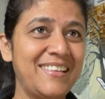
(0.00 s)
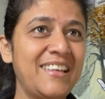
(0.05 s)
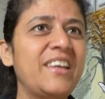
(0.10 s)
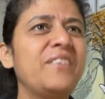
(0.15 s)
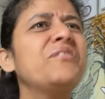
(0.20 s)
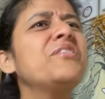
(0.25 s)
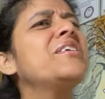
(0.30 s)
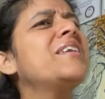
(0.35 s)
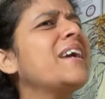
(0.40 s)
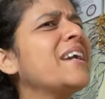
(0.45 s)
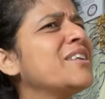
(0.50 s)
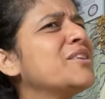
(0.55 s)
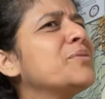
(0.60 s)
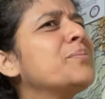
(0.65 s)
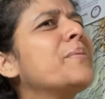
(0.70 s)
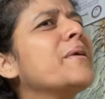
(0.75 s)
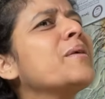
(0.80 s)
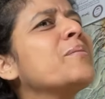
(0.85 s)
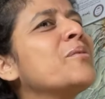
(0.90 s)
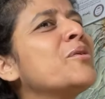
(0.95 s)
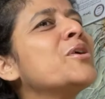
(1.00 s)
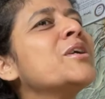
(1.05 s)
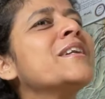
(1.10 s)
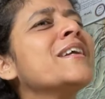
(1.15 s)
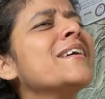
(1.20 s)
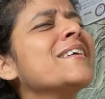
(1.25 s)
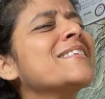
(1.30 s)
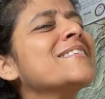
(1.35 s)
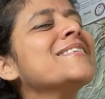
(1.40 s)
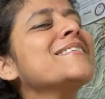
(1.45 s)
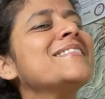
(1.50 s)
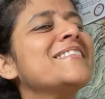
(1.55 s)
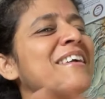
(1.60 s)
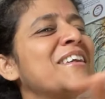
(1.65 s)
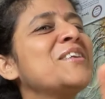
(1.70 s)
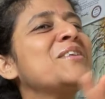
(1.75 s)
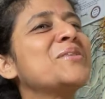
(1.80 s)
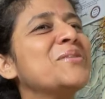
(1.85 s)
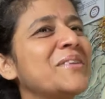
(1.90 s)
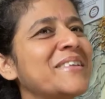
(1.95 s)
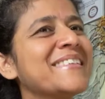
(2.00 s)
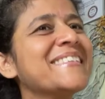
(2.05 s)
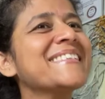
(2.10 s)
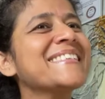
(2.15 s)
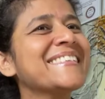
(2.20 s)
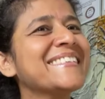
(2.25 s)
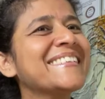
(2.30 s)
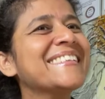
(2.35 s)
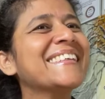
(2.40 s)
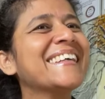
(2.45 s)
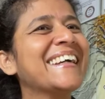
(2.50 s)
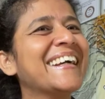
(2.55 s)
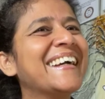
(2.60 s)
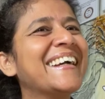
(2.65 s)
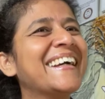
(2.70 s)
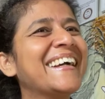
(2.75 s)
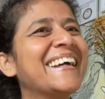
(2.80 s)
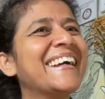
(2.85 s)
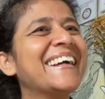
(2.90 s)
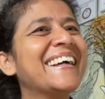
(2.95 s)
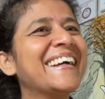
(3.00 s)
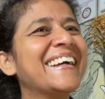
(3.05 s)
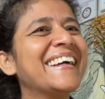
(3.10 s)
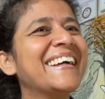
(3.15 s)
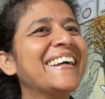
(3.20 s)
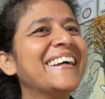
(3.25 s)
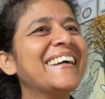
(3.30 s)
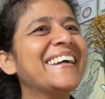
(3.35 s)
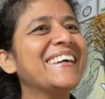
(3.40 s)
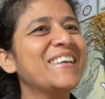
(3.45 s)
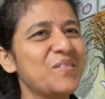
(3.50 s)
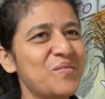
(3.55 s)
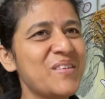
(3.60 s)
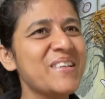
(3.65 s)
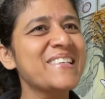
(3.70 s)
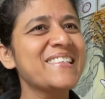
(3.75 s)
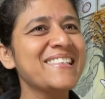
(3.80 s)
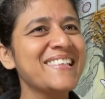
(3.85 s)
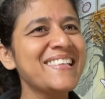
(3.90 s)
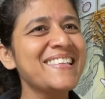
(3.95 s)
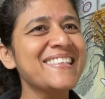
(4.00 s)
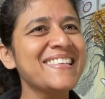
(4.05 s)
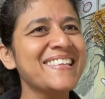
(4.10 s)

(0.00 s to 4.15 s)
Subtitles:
If you like to pay more taxes, then do it. Make sense?